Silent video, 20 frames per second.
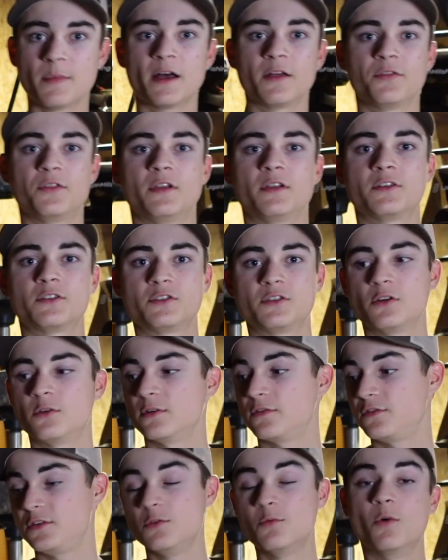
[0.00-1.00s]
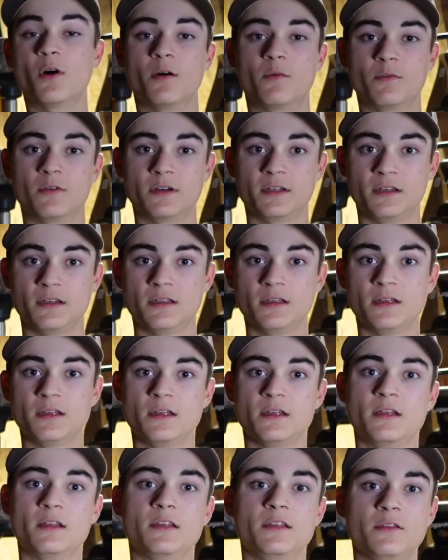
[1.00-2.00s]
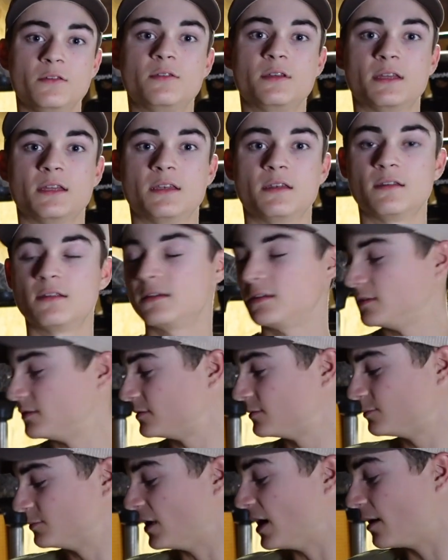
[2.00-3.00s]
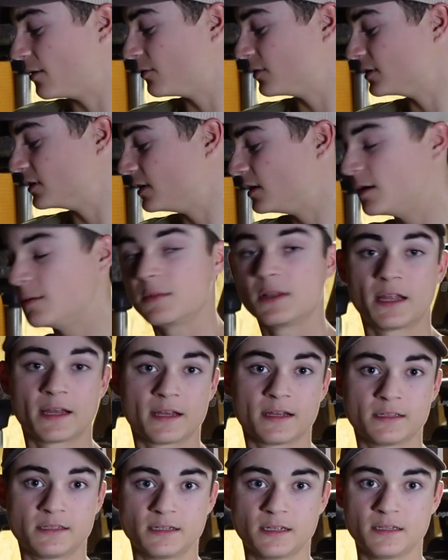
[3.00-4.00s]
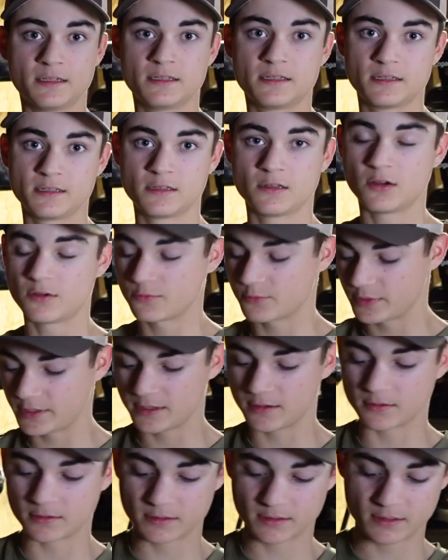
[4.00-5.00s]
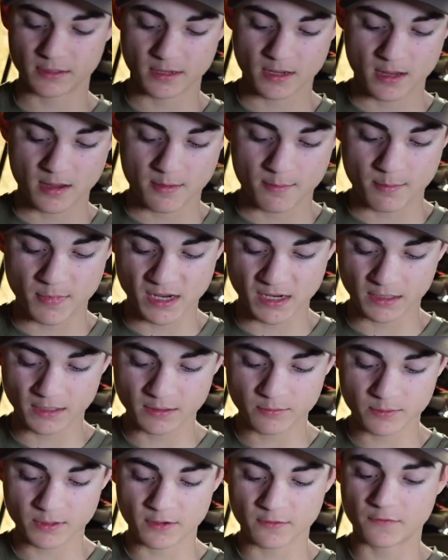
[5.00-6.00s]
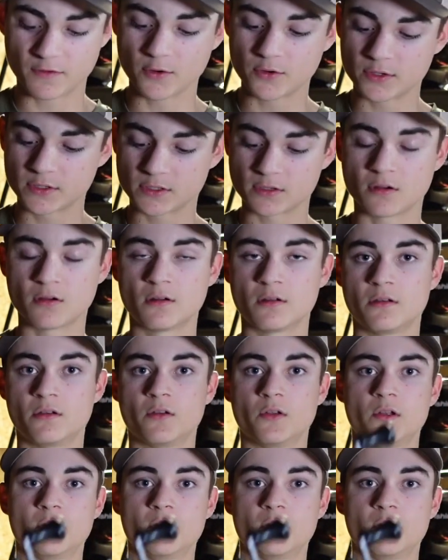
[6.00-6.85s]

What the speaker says: out there, so if you want one, you can buy one. Like I said, this is on reels. Mainly we're going to focus on